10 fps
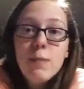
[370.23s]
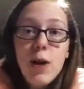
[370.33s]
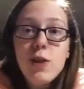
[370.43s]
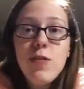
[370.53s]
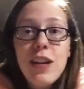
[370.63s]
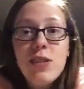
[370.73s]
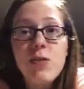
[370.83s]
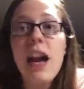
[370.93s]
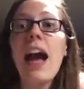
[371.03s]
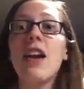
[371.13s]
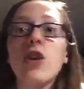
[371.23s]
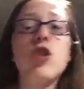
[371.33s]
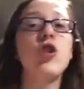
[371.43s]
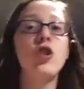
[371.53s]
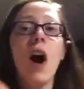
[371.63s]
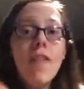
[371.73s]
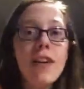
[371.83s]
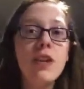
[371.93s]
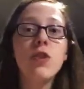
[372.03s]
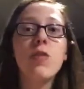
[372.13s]
as much of it as you can, shove
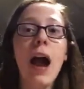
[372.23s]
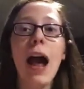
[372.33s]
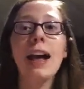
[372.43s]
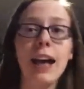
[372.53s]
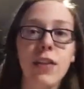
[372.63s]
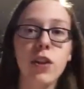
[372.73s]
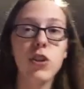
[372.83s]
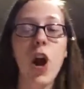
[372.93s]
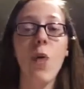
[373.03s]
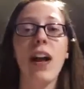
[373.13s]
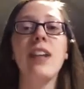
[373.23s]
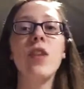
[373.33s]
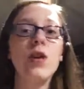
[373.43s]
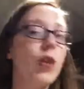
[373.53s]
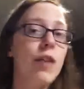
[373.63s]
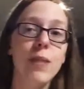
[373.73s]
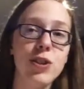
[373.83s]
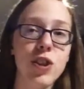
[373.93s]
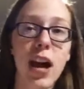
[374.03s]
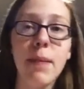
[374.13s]
it in your rack, and then go. Like, I know you don't have
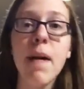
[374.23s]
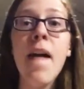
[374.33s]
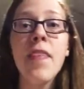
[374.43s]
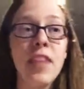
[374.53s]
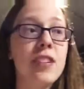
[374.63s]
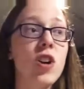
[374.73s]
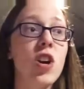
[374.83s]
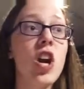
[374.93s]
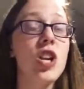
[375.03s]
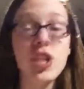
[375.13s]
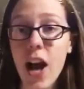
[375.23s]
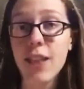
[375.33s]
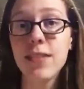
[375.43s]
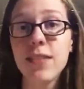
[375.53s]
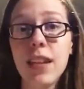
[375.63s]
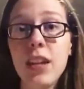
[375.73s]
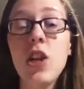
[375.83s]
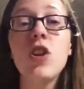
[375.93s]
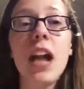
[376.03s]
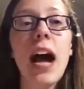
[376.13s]
much time. Things are nuts. Like,
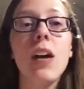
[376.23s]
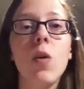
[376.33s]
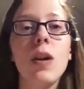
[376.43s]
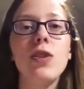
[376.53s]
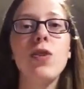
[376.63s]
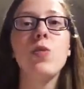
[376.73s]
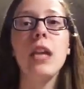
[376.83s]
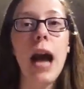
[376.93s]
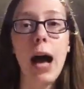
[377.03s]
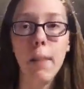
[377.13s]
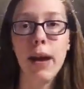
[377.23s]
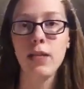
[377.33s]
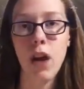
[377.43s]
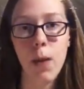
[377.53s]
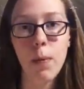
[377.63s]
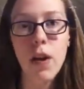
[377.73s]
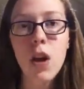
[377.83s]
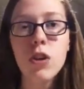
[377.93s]
you're not going to not mess up.